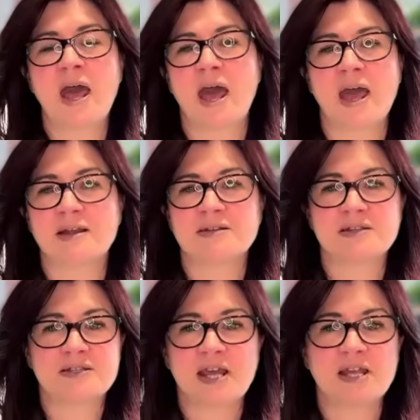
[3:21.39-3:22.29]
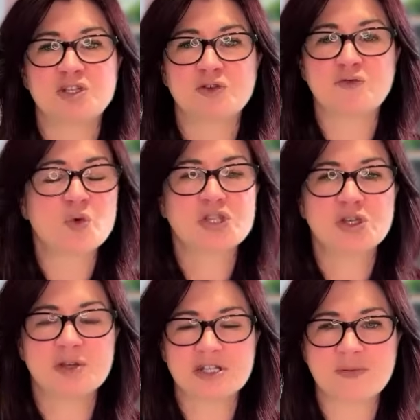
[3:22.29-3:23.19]
and tend to force
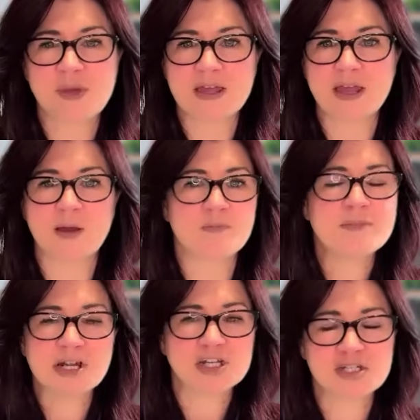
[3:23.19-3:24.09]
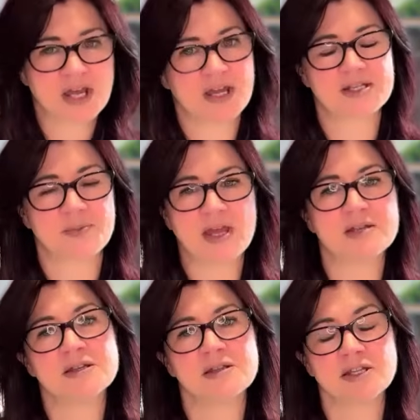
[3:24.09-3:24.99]
you into making a much tighter
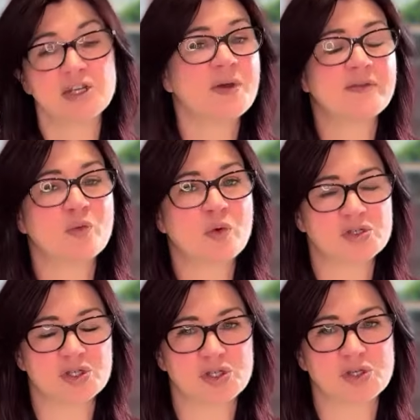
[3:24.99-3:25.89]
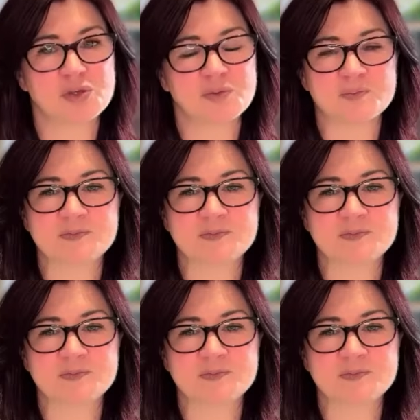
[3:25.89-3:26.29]
painting than you ever wanted to.